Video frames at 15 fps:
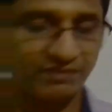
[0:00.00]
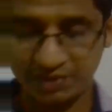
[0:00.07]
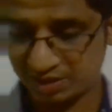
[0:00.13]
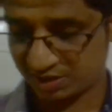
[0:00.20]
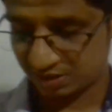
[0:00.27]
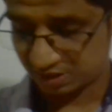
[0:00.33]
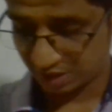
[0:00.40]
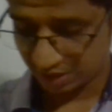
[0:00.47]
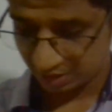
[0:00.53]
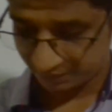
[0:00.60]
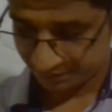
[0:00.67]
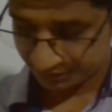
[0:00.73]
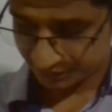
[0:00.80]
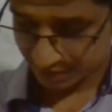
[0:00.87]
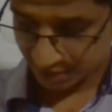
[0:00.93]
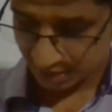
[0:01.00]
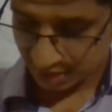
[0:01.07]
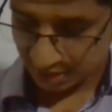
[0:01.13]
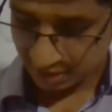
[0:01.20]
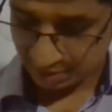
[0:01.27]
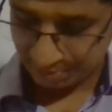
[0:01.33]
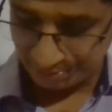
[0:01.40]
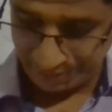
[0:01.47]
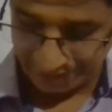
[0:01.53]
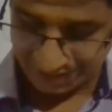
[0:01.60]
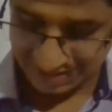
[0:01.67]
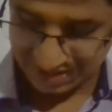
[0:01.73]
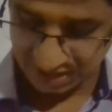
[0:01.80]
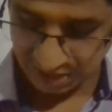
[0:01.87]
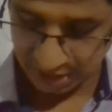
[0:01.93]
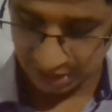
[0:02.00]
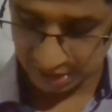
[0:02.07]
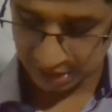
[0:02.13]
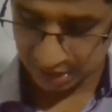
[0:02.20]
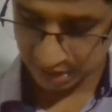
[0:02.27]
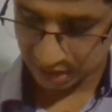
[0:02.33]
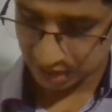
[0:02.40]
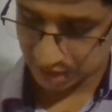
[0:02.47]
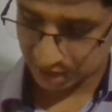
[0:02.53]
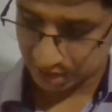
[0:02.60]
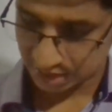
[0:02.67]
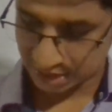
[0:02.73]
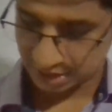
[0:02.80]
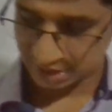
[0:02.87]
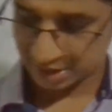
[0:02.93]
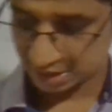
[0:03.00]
with the benzene. And